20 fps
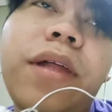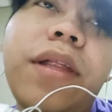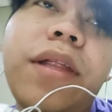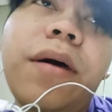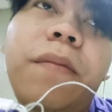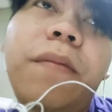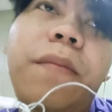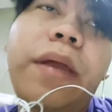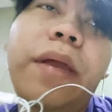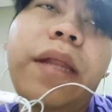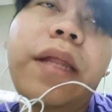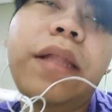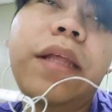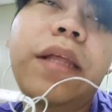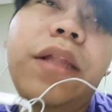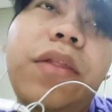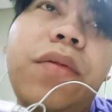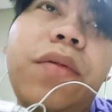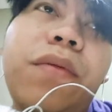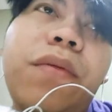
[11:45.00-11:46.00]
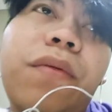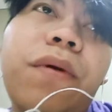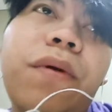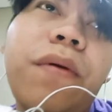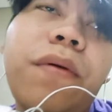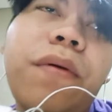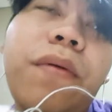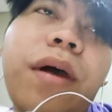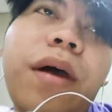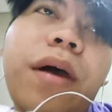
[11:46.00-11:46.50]
the ability to
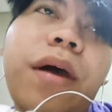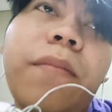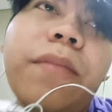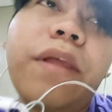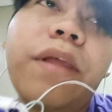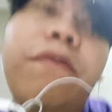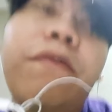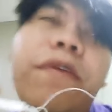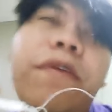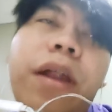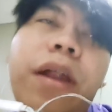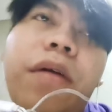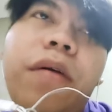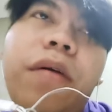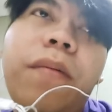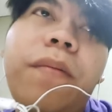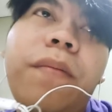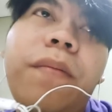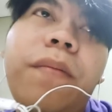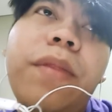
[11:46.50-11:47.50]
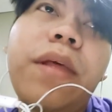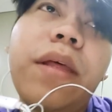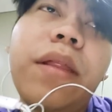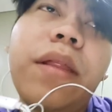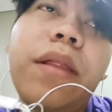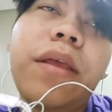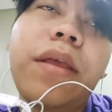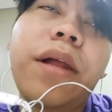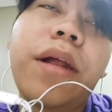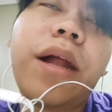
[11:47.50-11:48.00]
um, develop
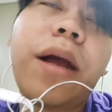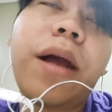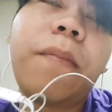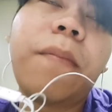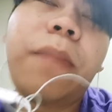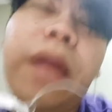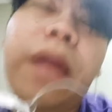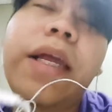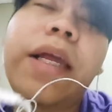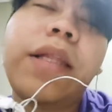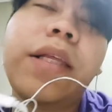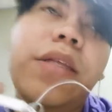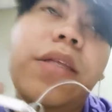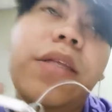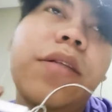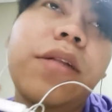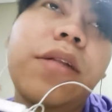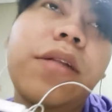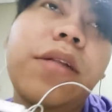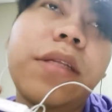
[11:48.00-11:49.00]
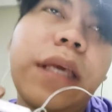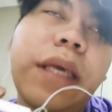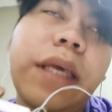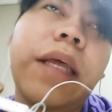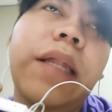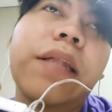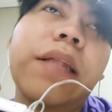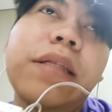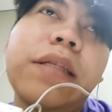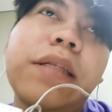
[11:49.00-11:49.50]
their applied digital
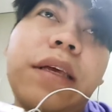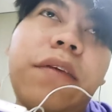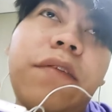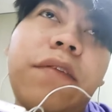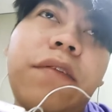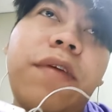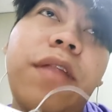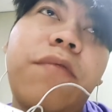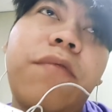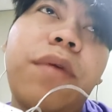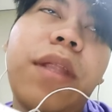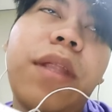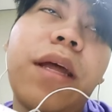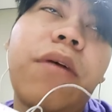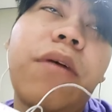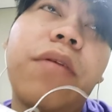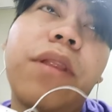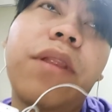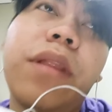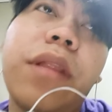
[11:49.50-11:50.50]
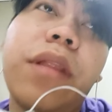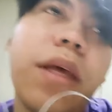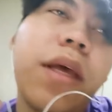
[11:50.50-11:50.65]
skills even without